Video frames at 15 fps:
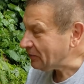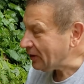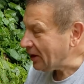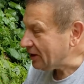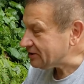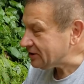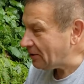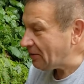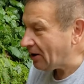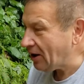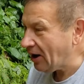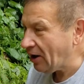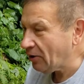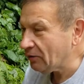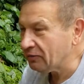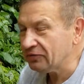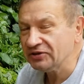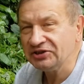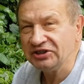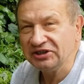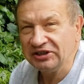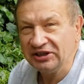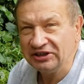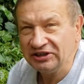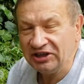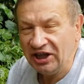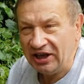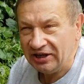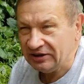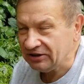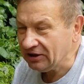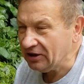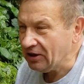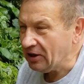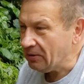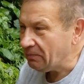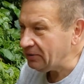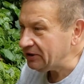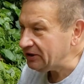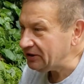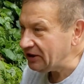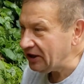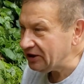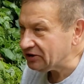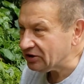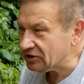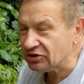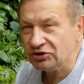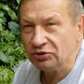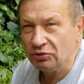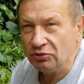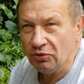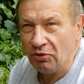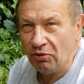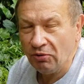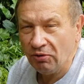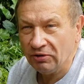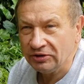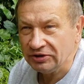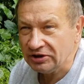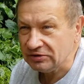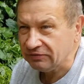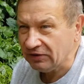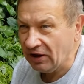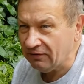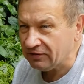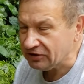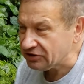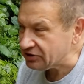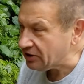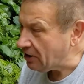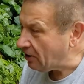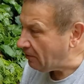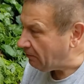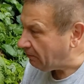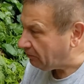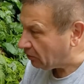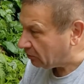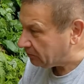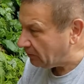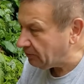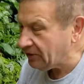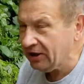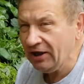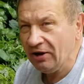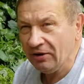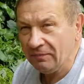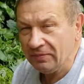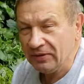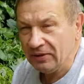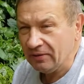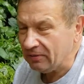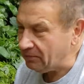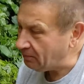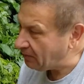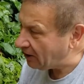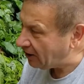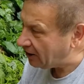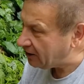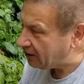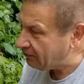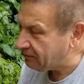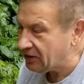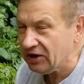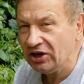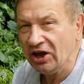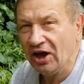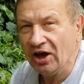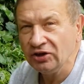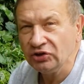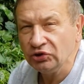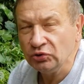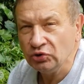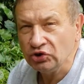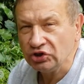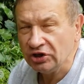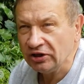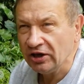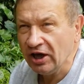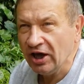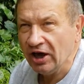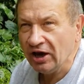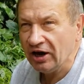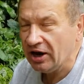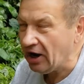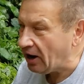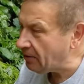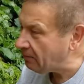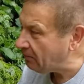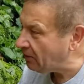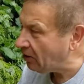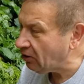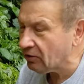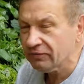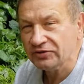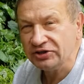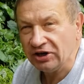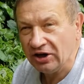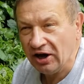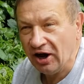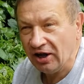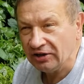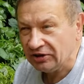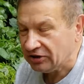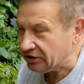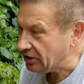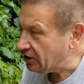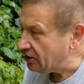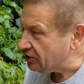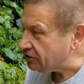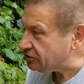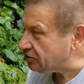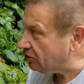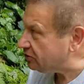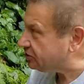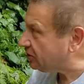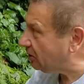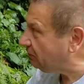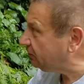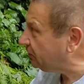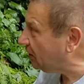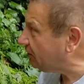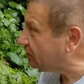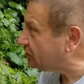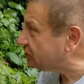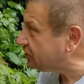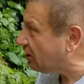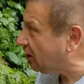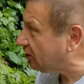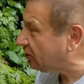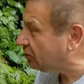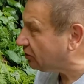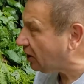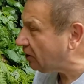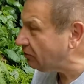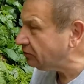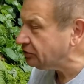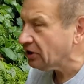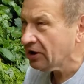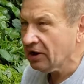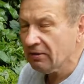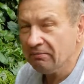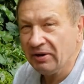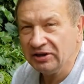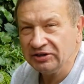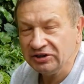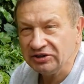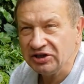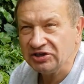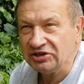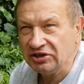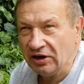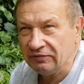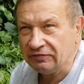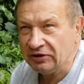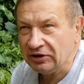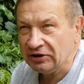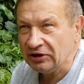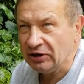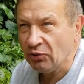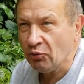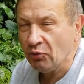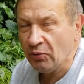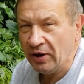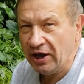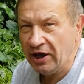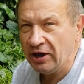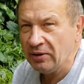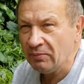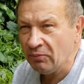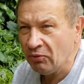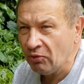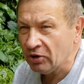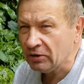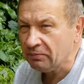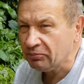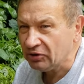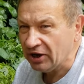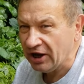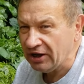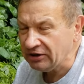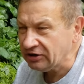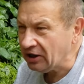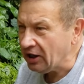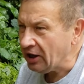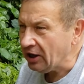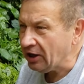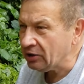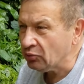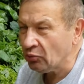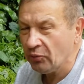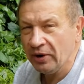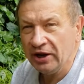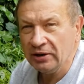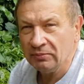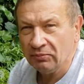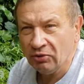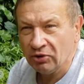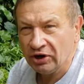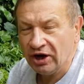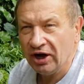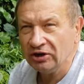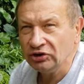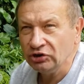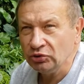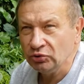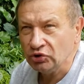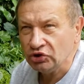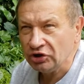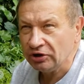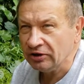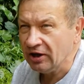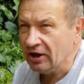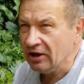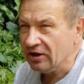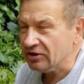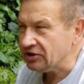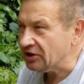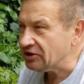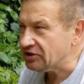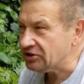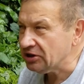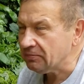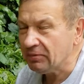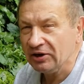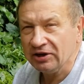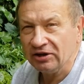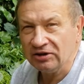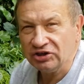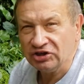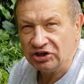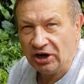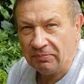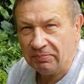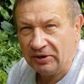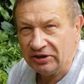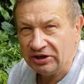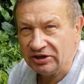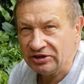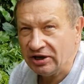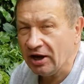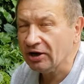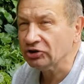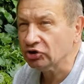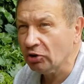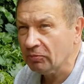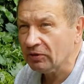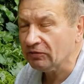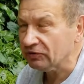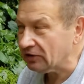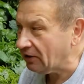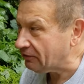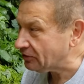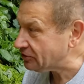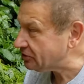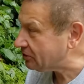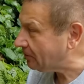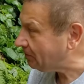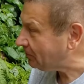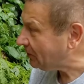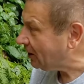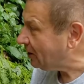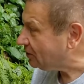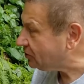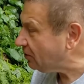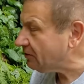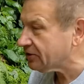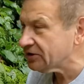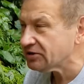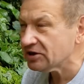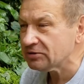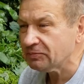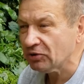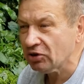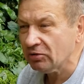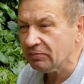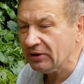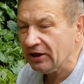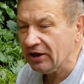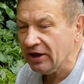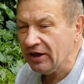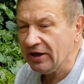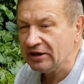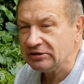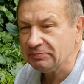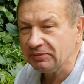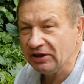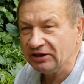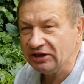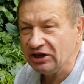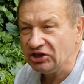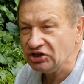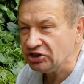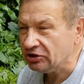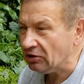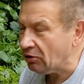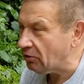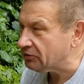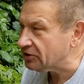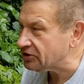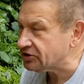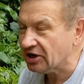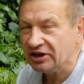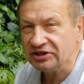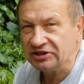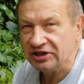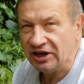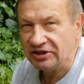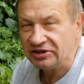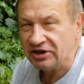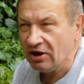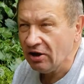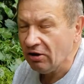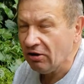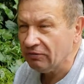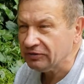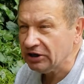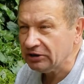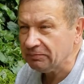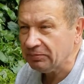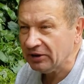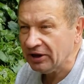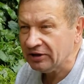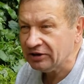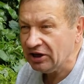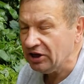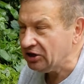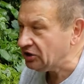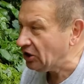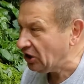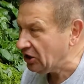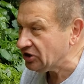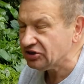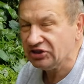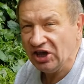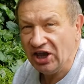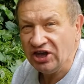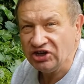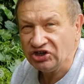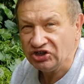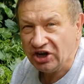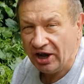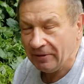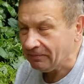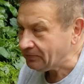somehow facilitate pollinators to go on these flowers, probably by very unusual gamma of the color. So some flowers are around, but this is definitely way more bright and way more unusual than typical Japanese October flowers. So this is probably explanation of the success of that plant in East Asia.